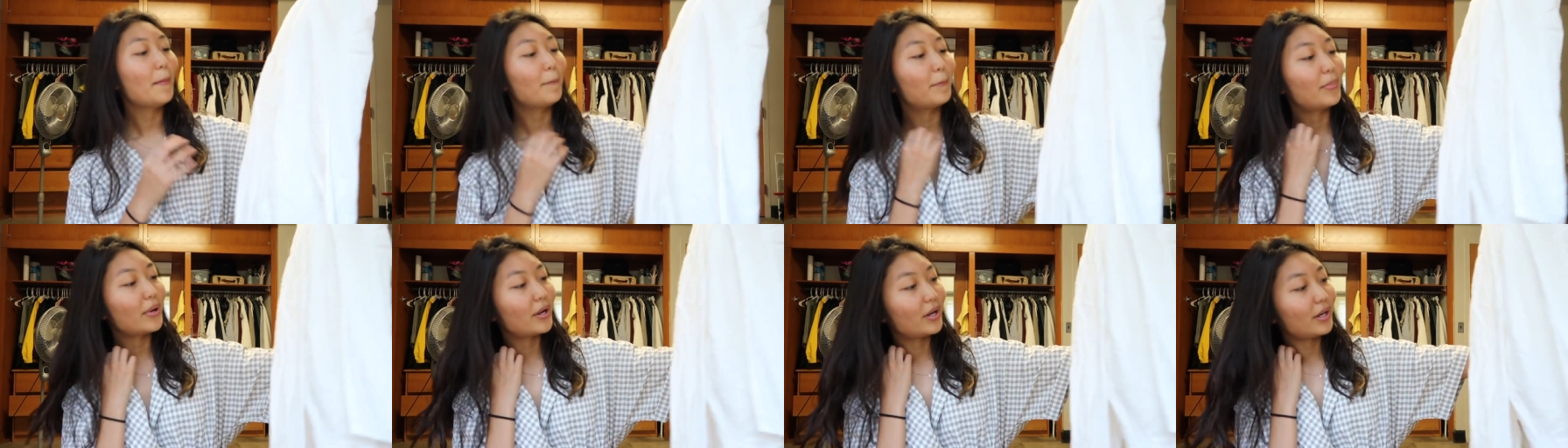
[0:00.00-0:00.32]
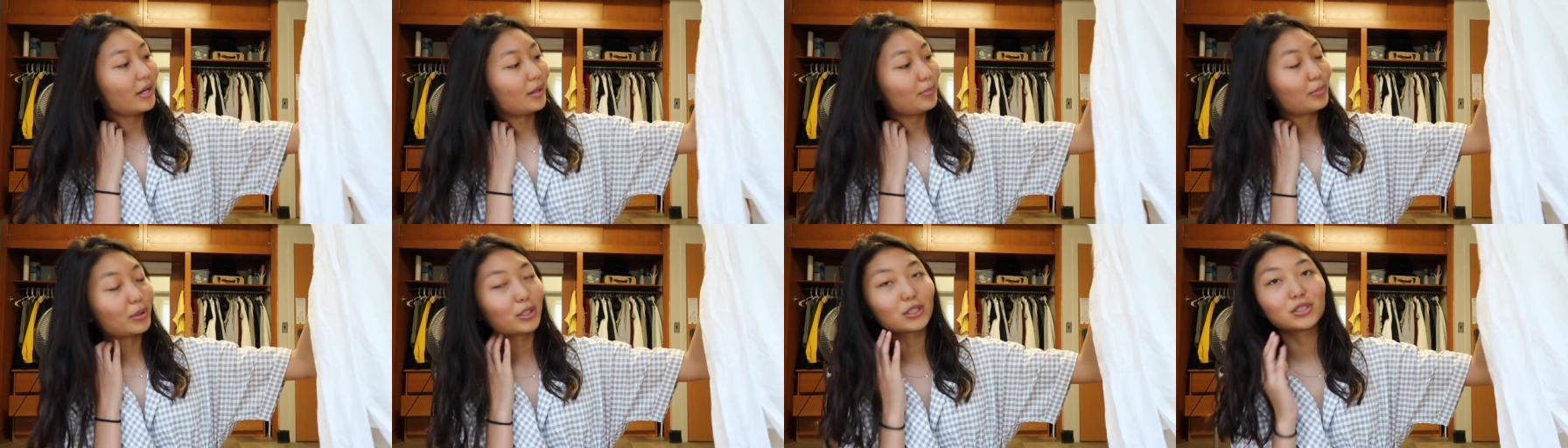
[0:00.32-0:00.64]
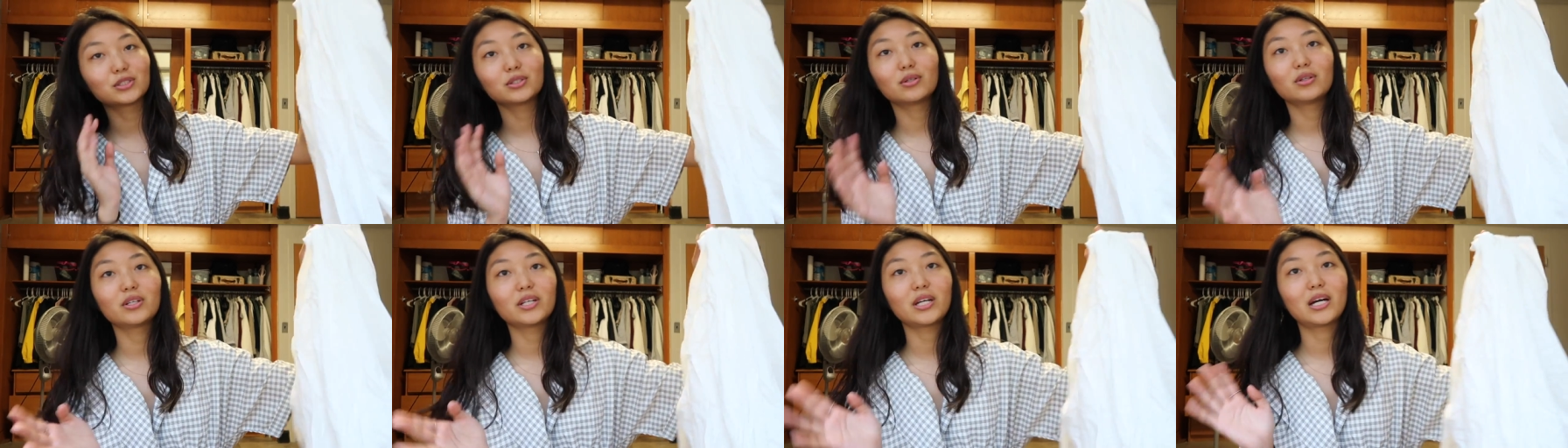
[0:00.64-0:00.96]
but
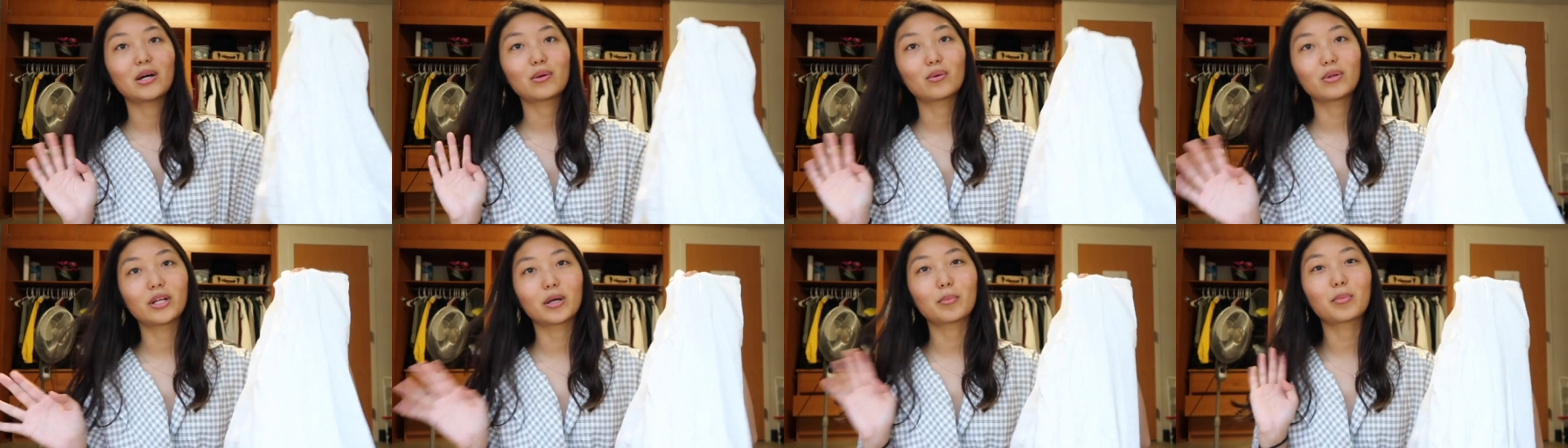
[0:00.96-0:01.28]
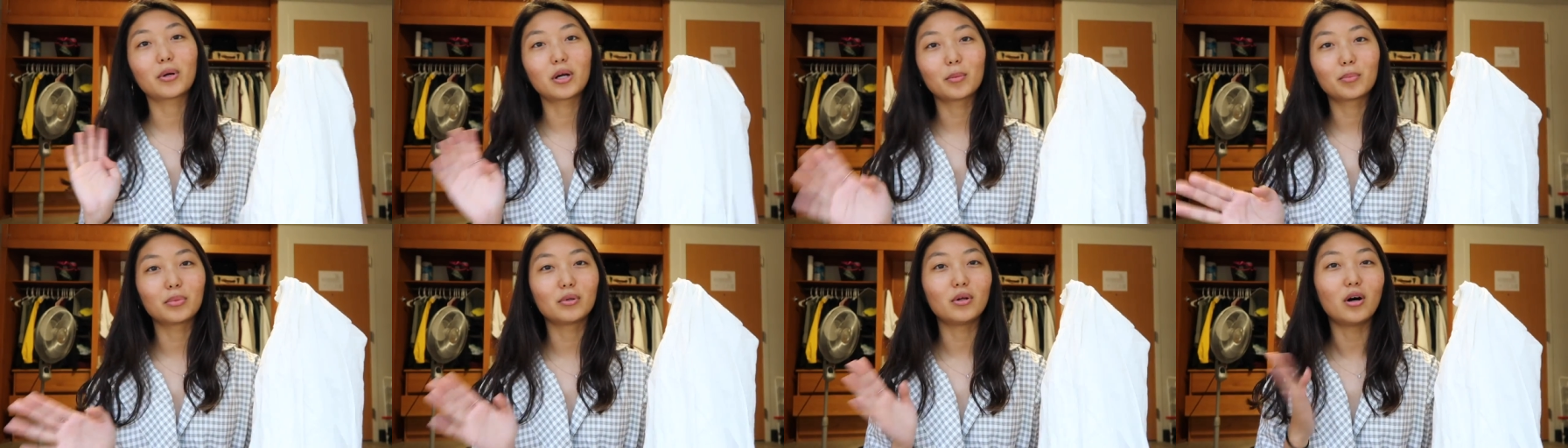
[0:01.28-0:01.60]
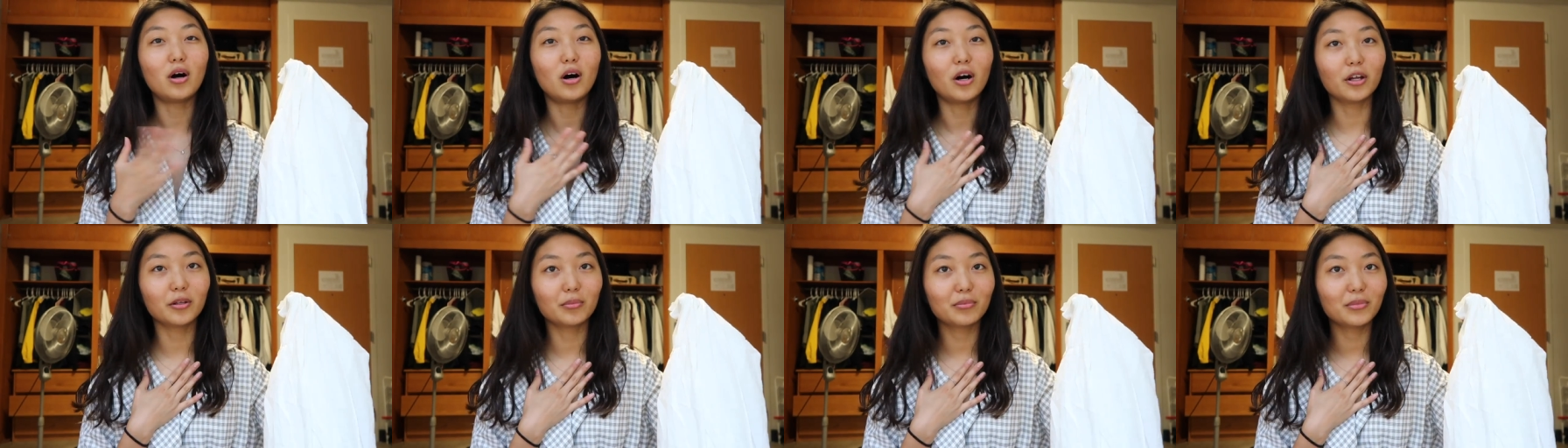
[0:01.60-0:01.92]
personally i don't like purple
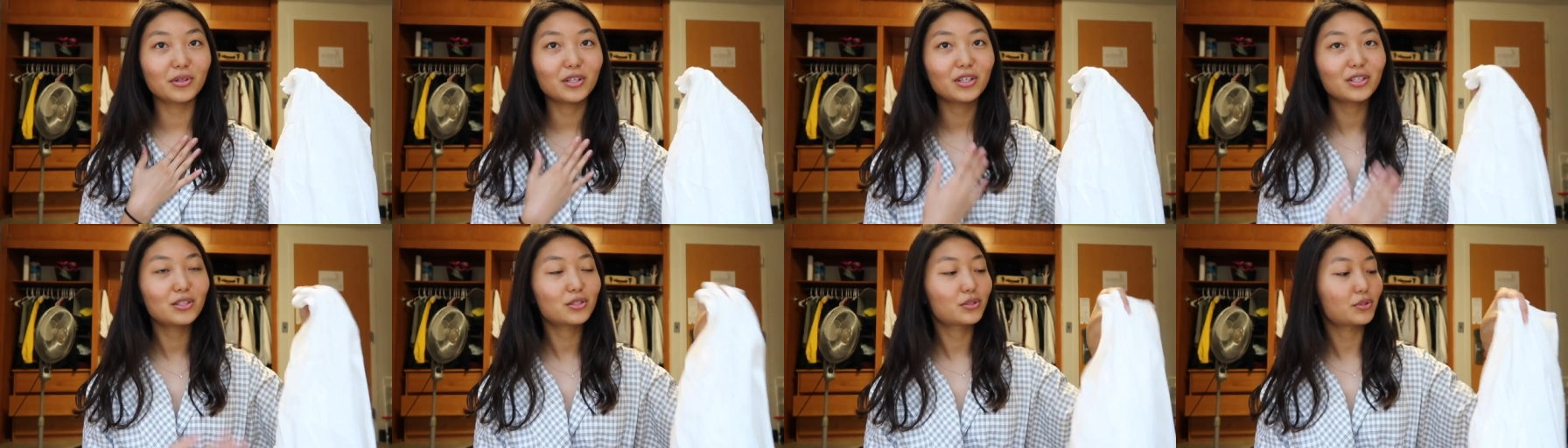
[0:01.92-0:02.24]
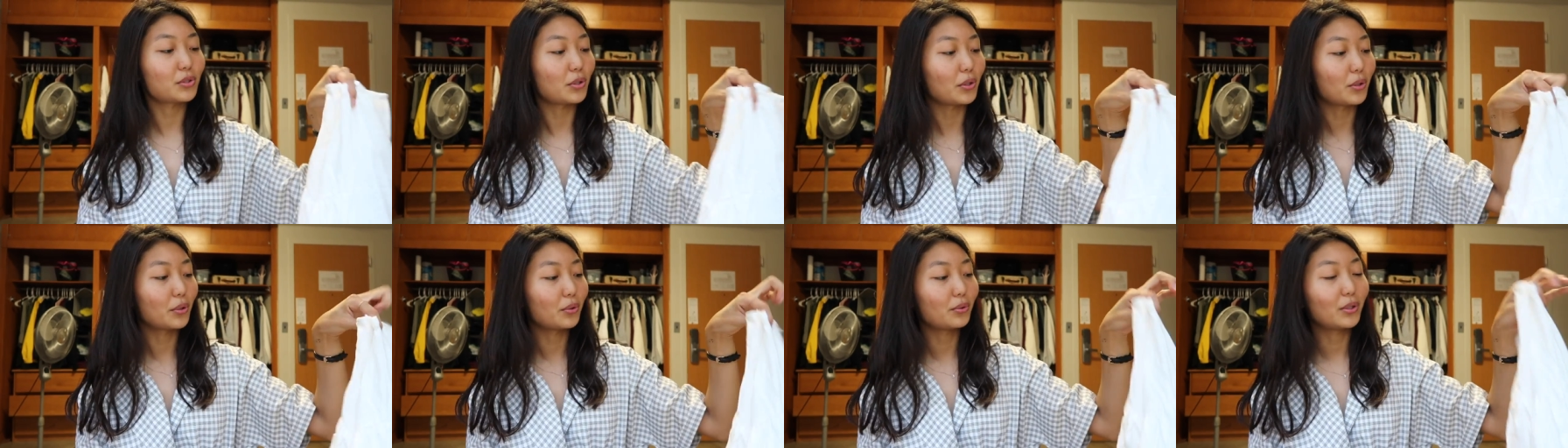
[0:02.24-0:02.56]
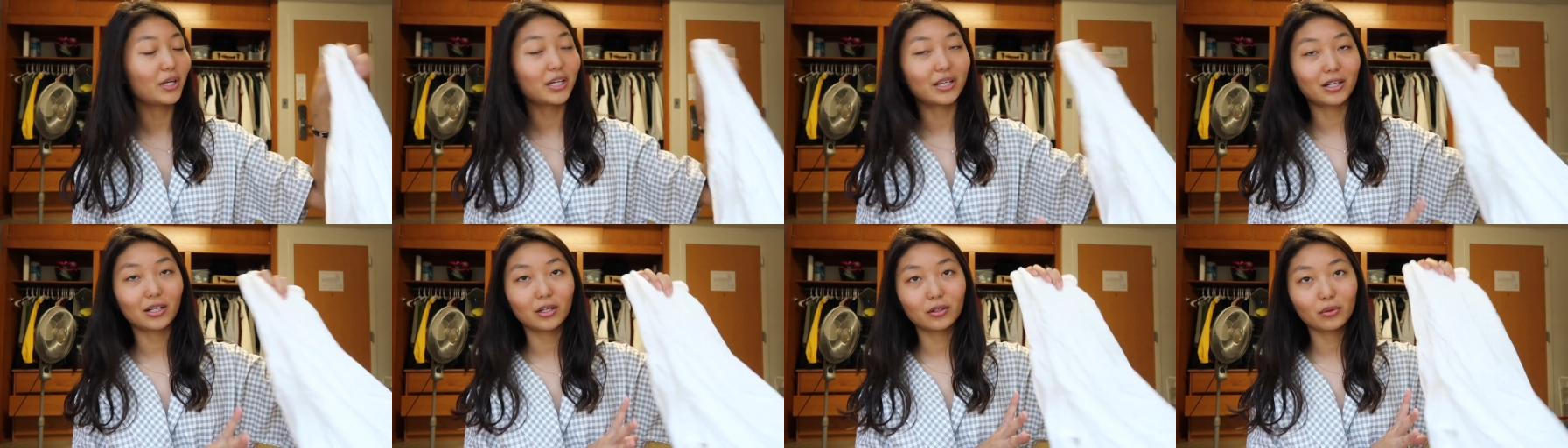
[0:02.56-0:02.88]
on me so
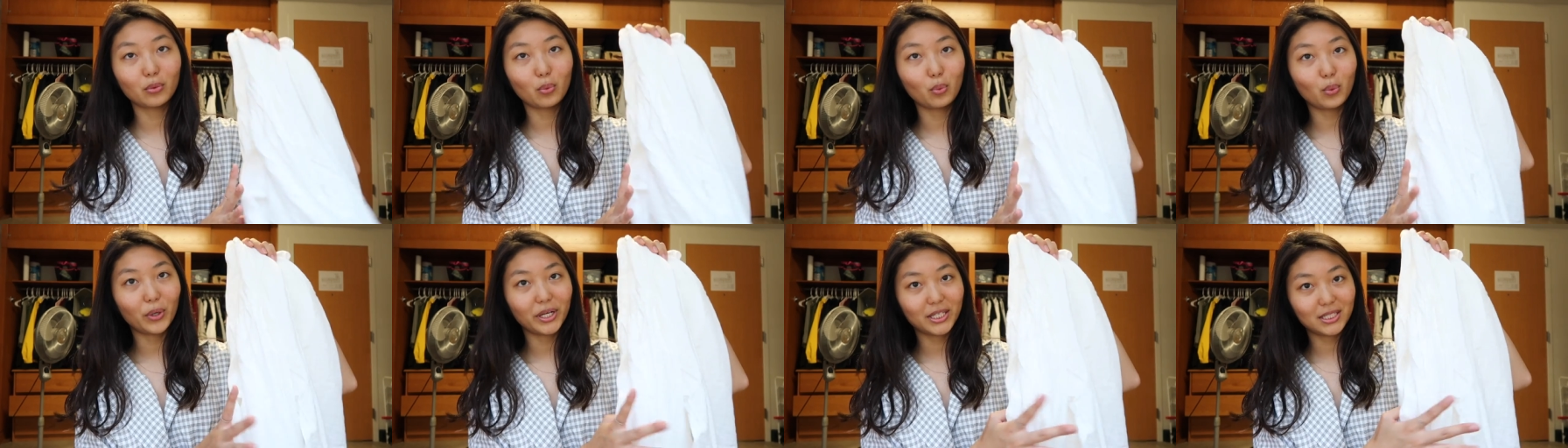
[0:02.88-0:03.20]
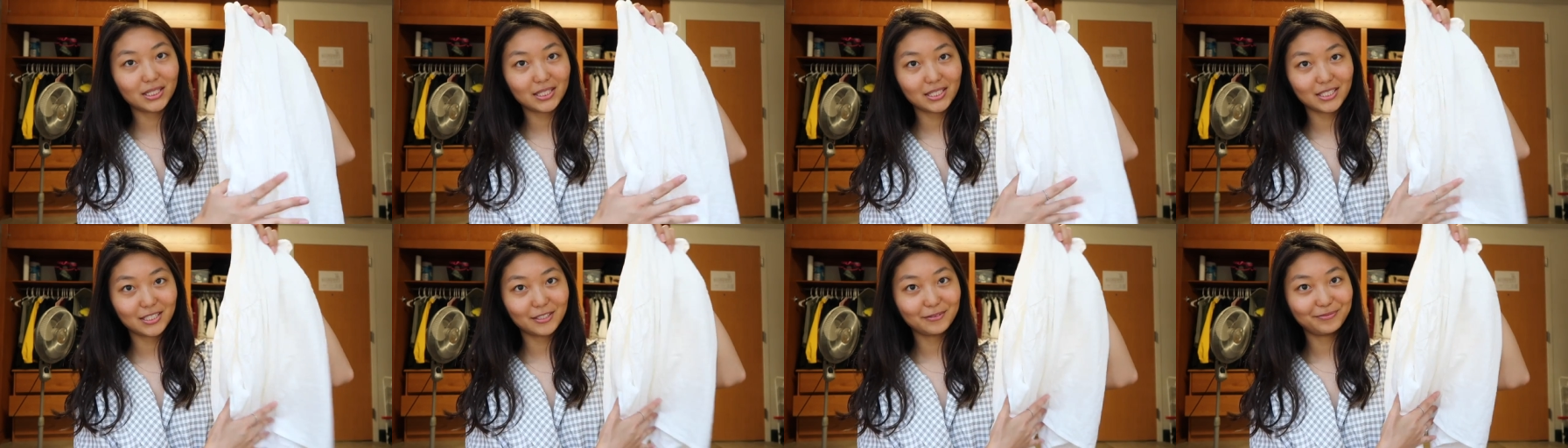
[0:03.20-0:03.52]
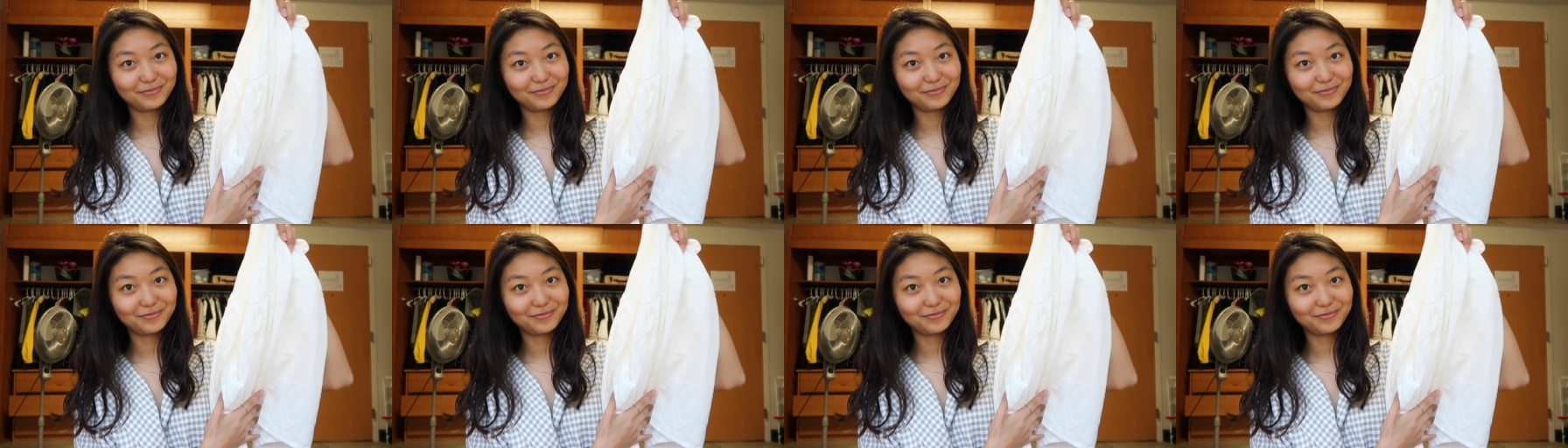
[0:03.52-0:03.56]
i got white